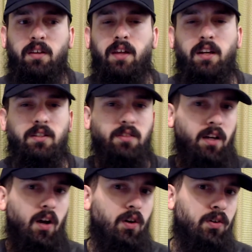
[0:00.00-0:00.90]
that is
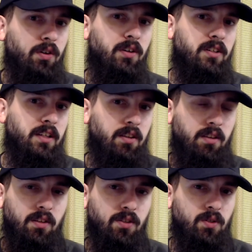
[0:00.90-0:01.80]
like underneath
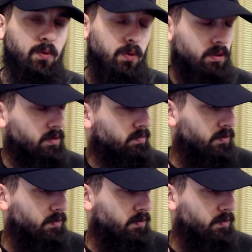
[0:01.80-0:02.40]
the school.